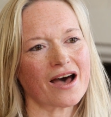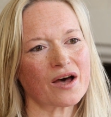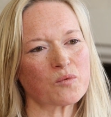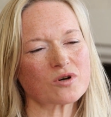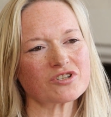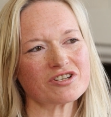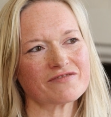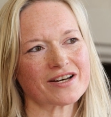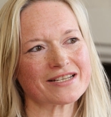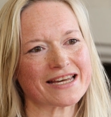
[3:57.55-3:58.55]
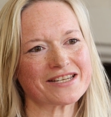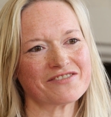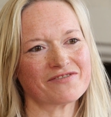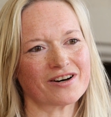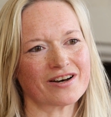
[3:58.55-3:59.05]
Once you've
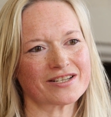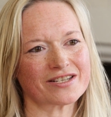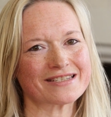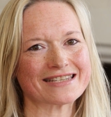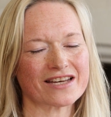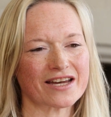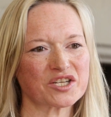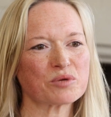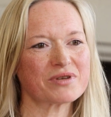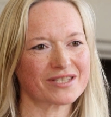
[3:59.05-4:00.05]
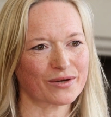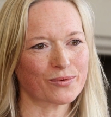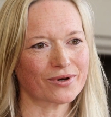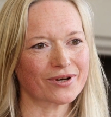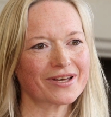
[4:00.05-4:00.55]
identified and signed up, as it
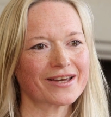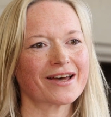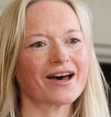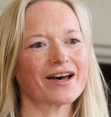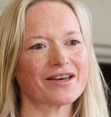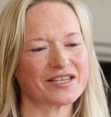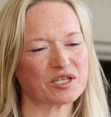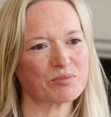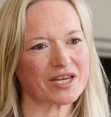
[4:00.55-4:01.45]
were, these